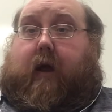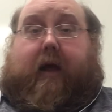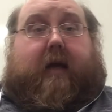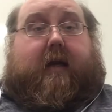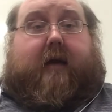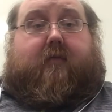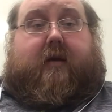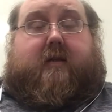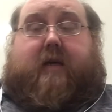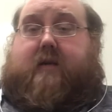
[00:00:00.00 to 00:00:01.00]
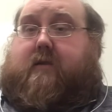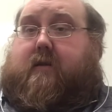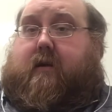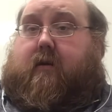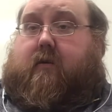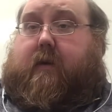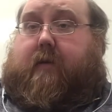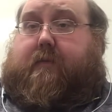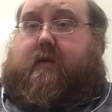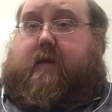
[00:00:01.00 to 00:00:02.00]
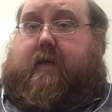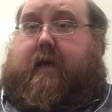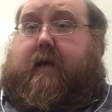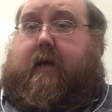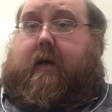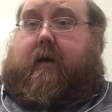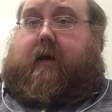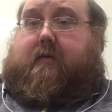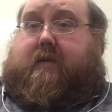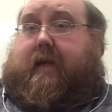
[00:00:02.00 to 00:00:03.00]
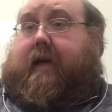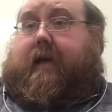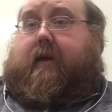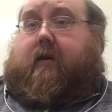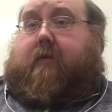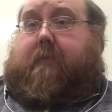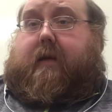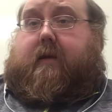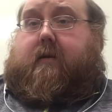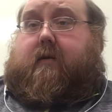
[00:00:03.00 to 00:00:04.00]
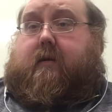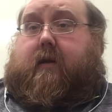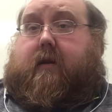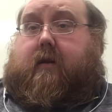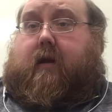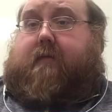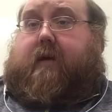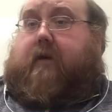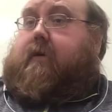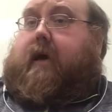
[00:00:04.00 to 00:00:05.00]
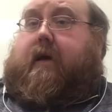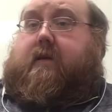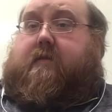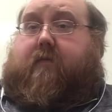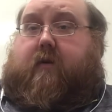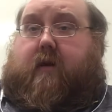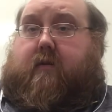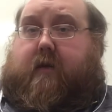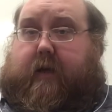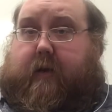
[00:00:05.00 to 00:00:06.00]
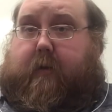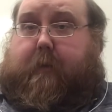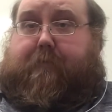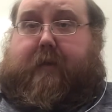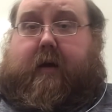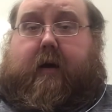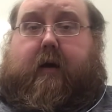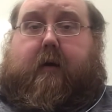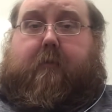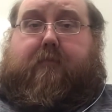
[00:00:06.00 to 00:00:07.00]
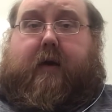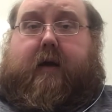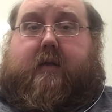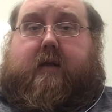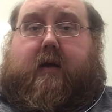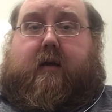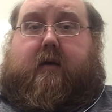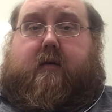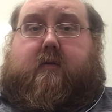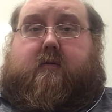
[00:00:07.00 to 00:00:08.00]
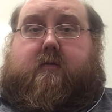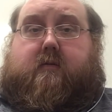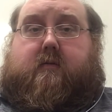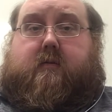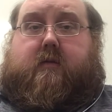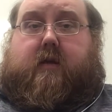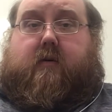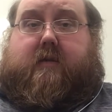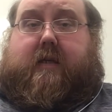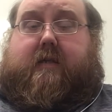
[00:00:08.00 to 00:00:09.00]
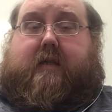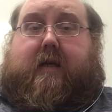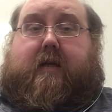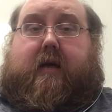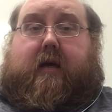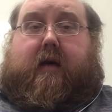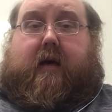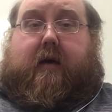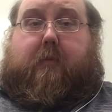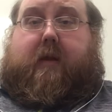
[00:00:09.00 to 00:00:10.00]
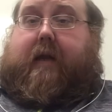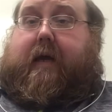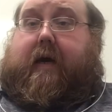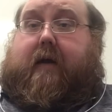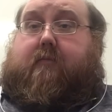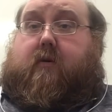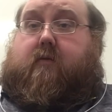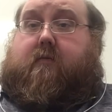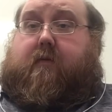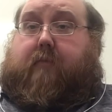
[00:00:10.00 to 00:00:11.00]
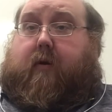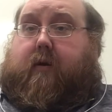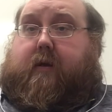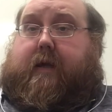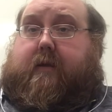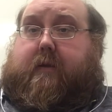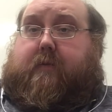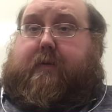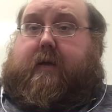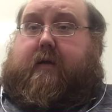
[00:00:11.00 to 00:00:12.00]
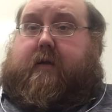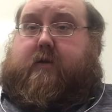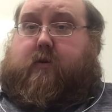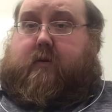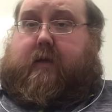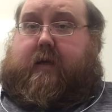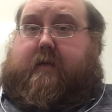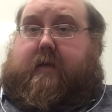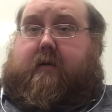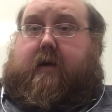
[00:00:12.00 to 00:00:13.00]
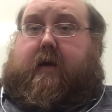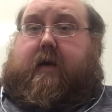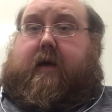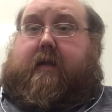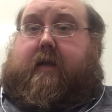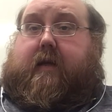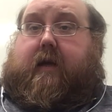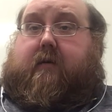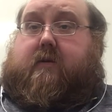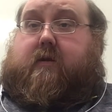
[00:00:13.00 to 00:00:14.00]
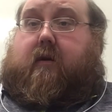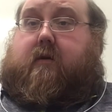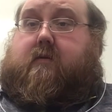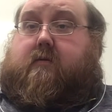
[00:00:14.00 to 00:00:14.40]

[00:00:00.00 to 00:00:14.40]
I had every intention all the way up until the day of staying here committed and loving you guys for another year. But since then, letting God move and percolate a little bit and sort things out, and then I'll start,